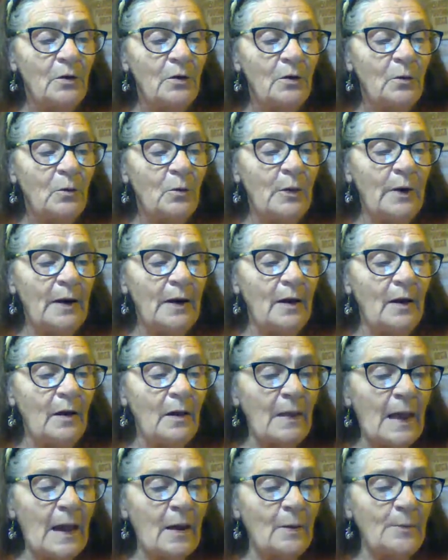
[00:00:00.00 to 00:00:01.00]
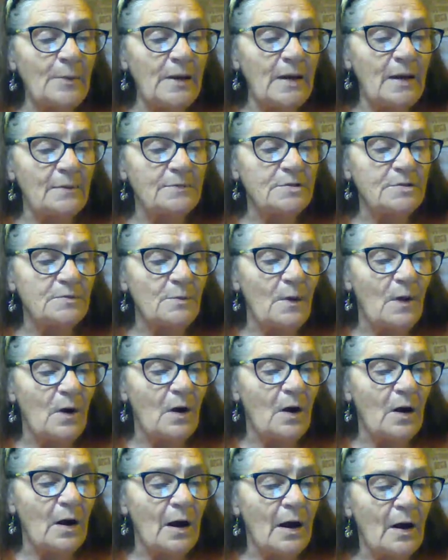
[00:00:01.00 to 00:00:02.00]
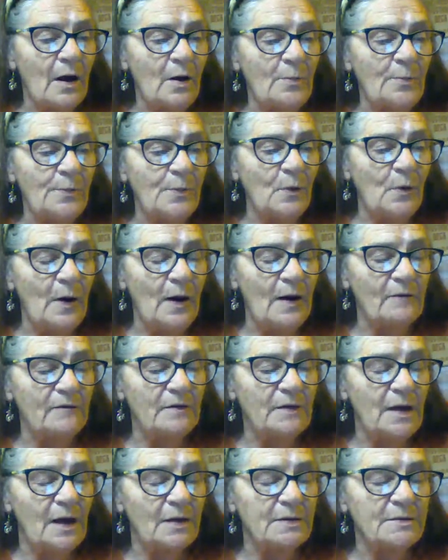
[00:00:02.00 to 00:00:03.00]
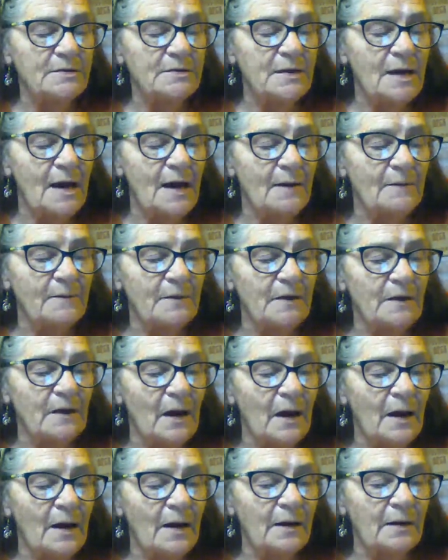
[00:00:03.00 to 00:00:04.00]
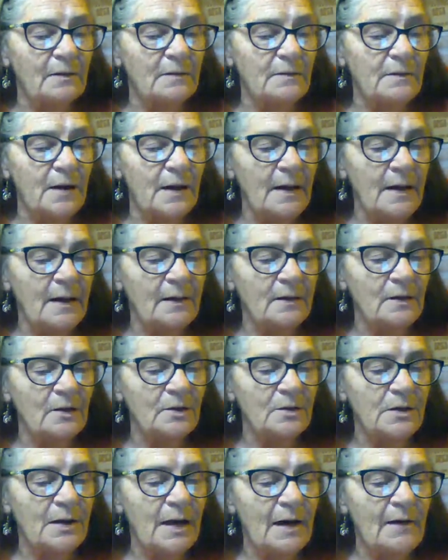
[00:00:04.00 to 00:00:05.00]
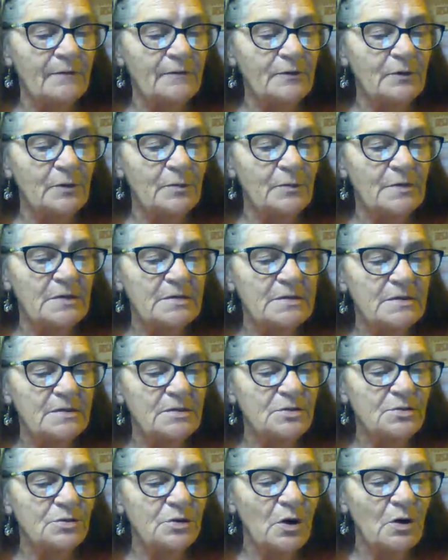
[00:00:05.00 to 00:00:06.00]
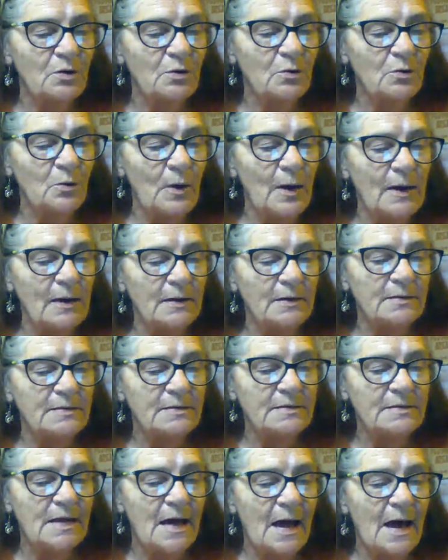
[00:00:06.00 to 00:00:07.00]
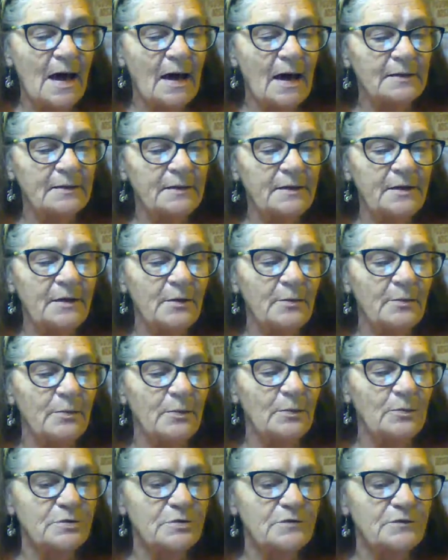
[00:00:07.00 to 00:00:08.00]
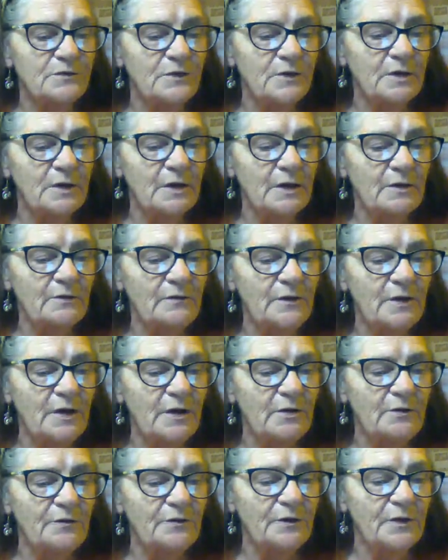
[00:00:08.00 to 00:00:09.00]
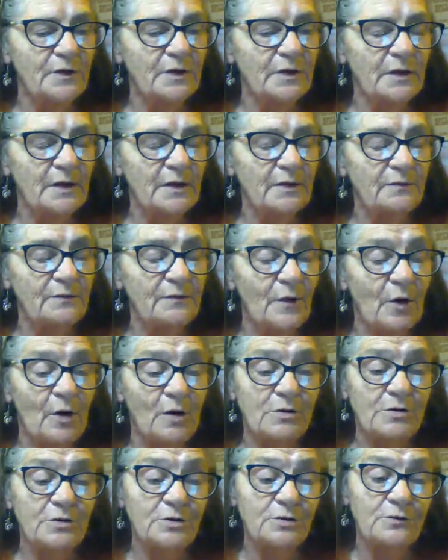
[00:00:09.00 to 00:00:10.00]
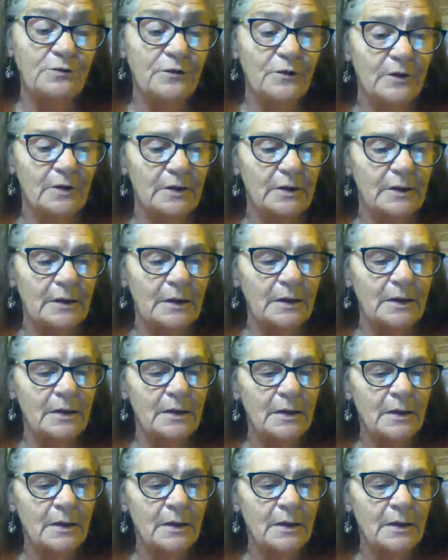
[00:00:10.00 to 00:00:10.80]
Well, I'll be up tomorrow. I hope you'll have a nice time tonight. Anne looked after him as he strode away inside. Gilbert was friendly, very friendly, far too friendly.